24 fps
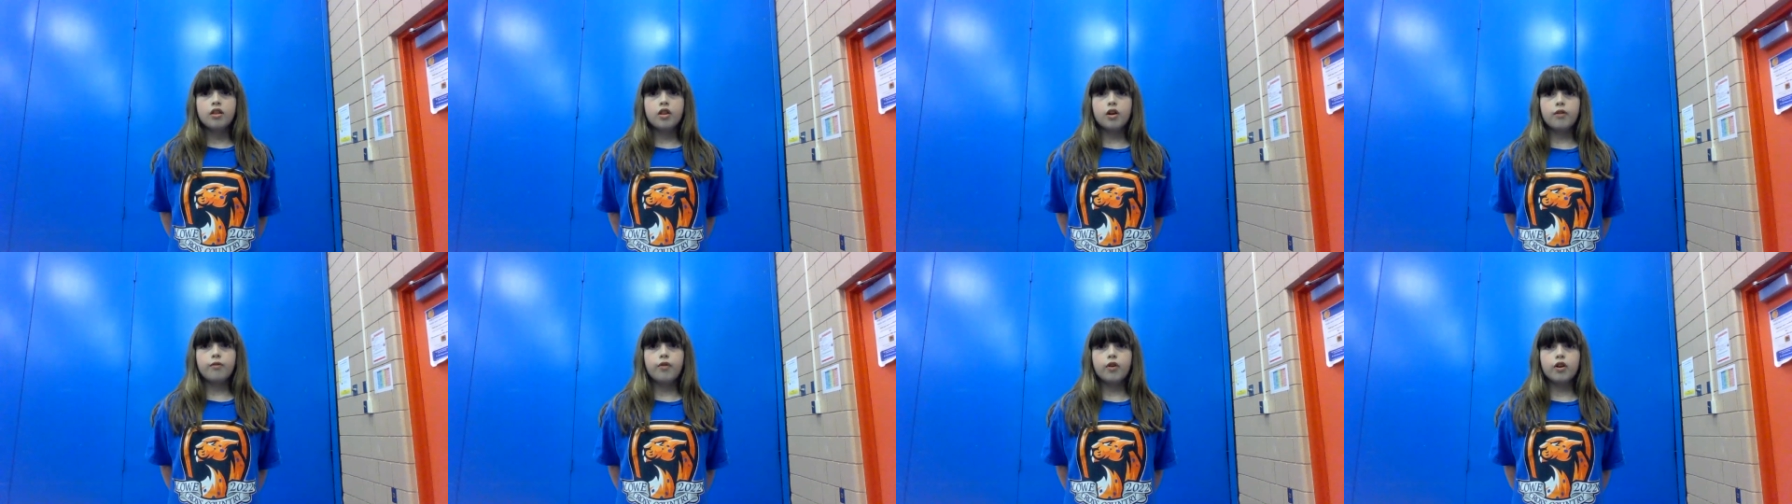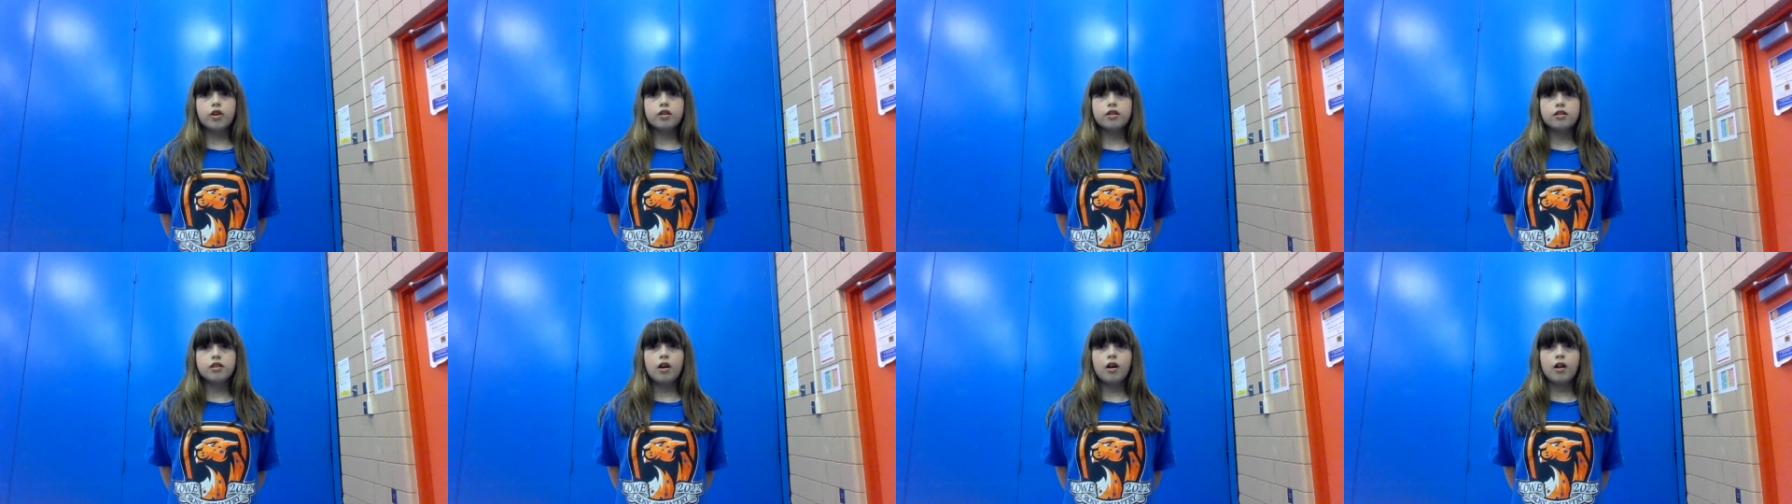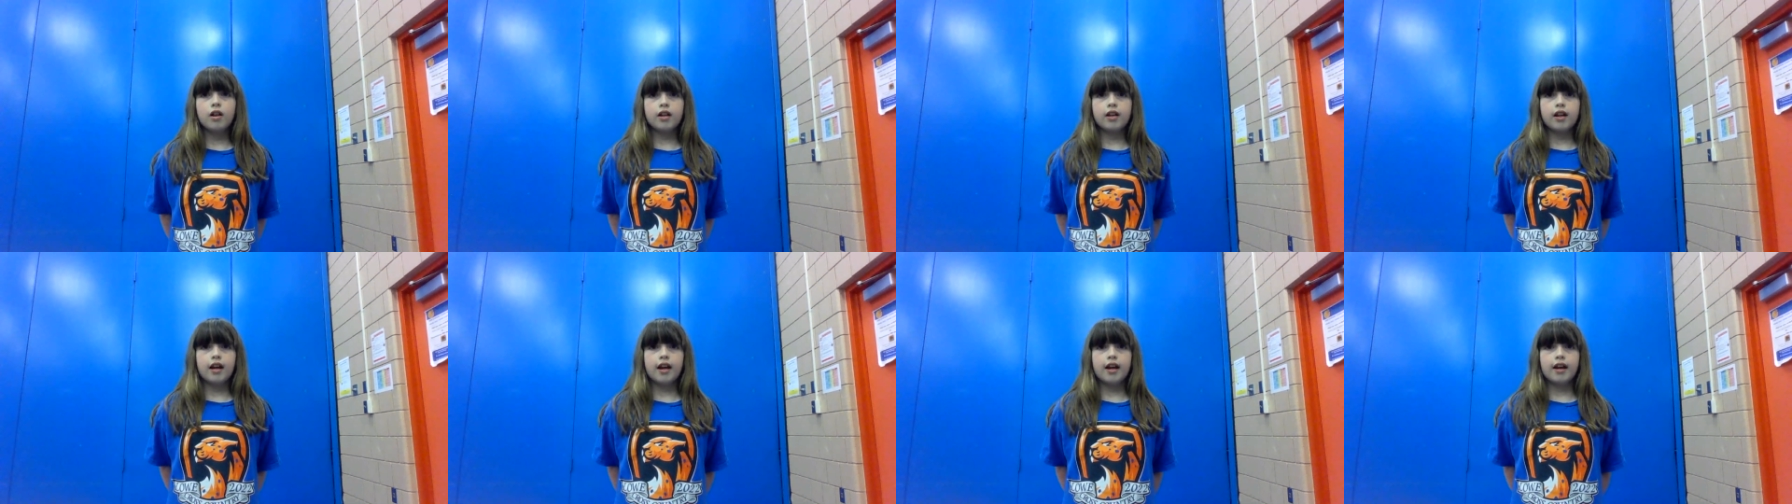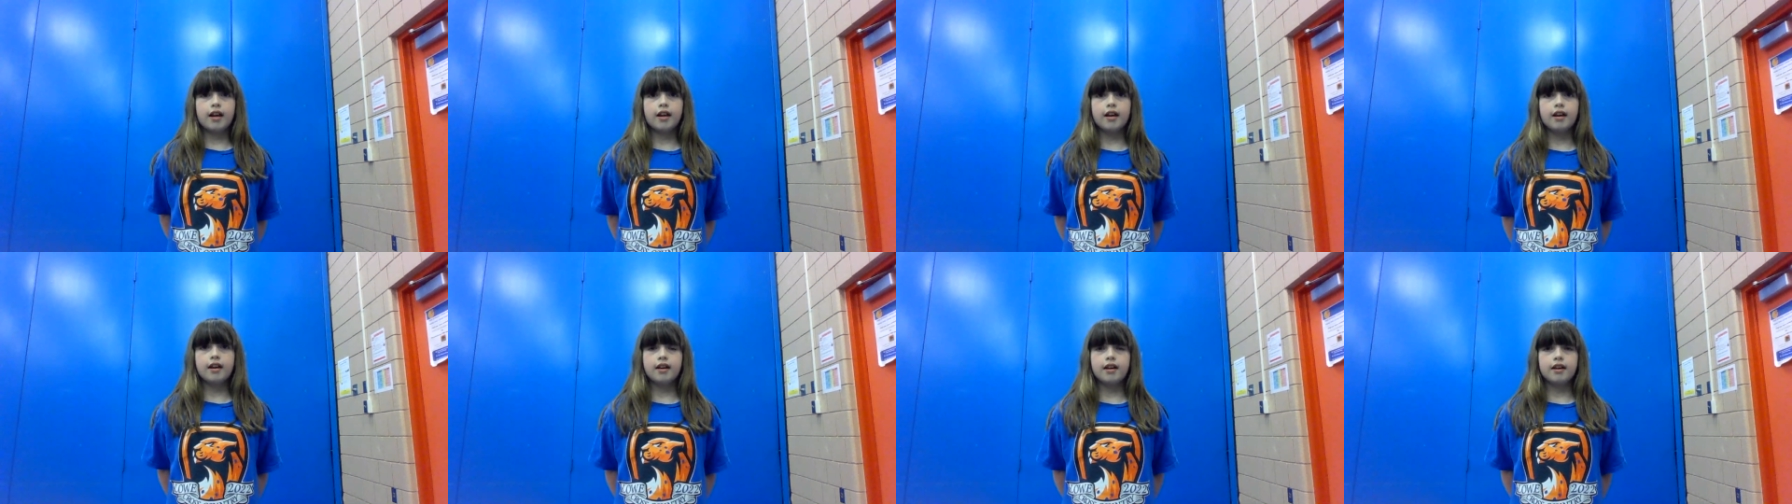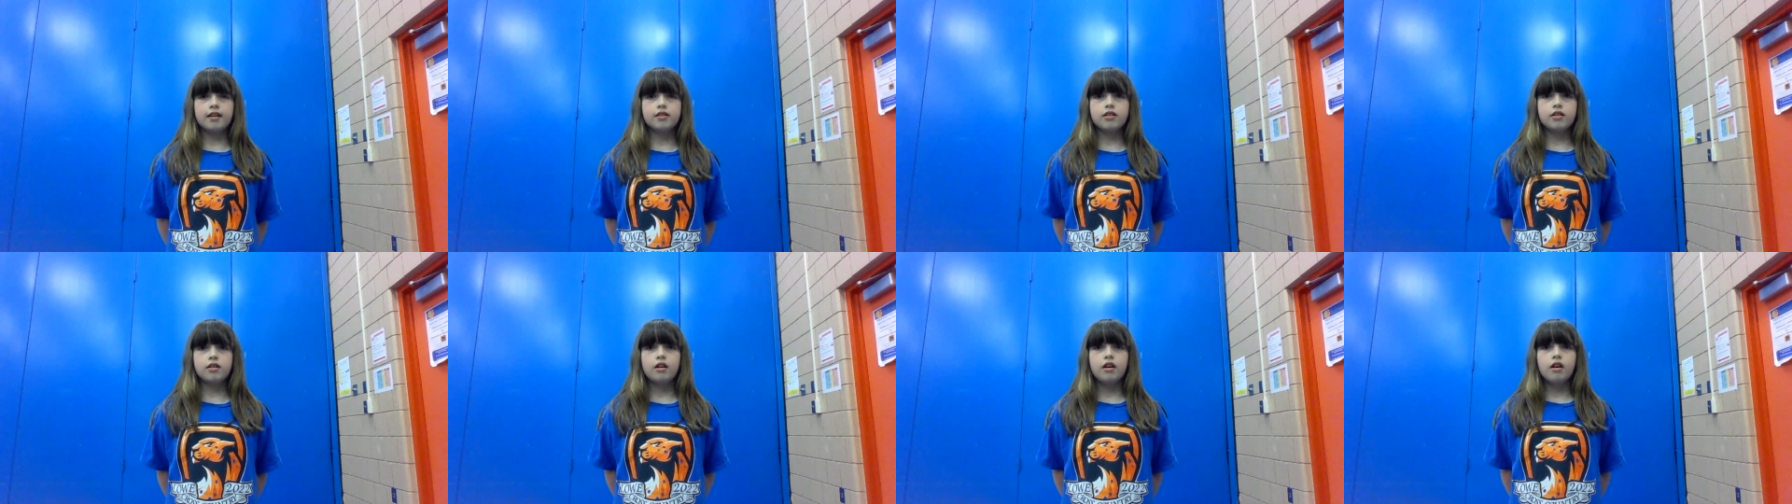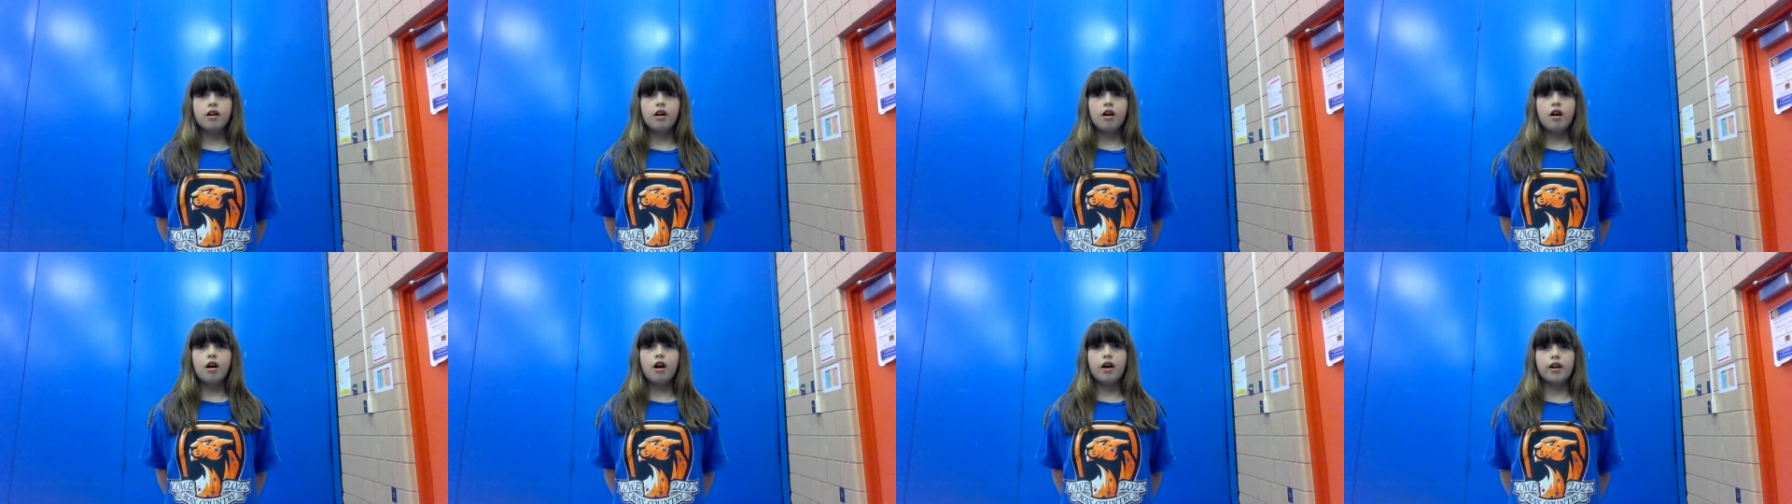The first holiday is
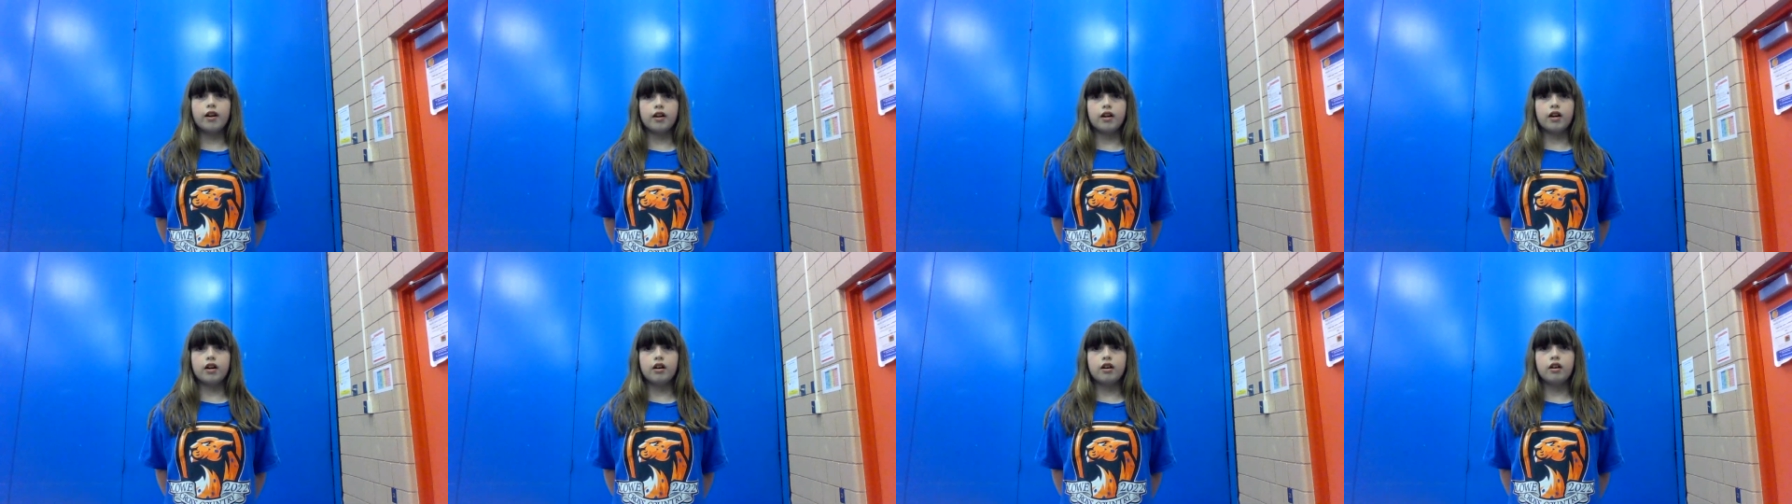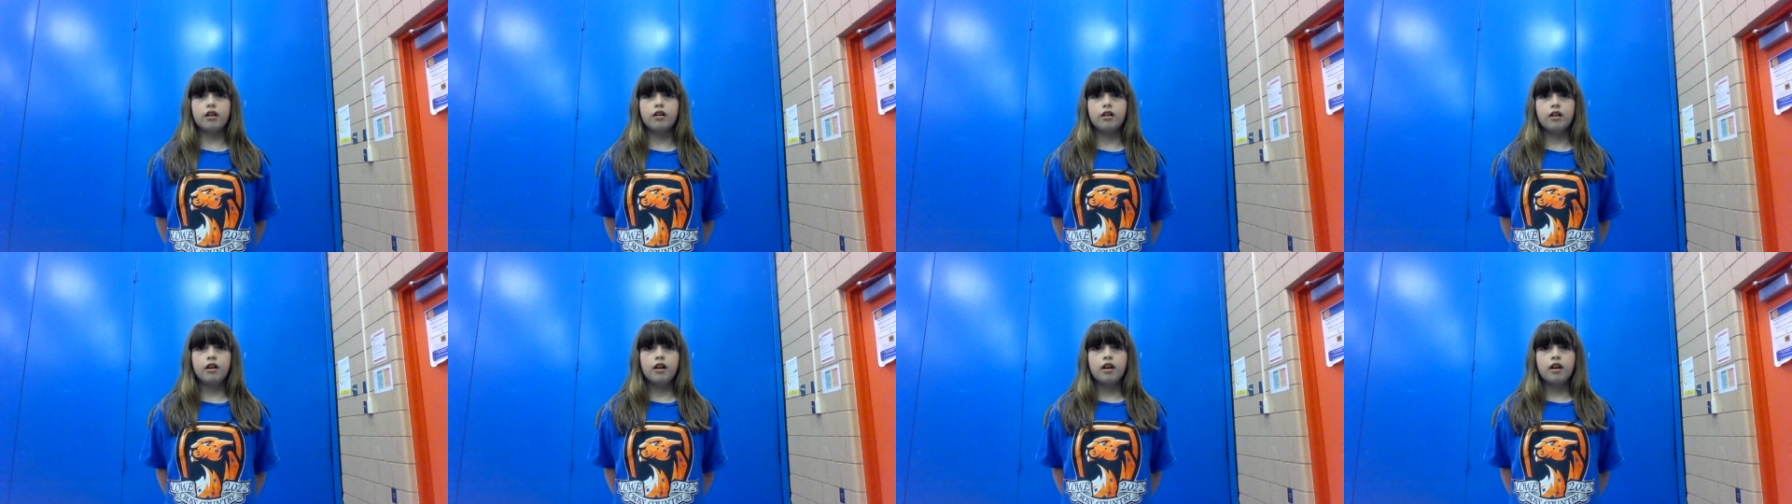Hanukkah.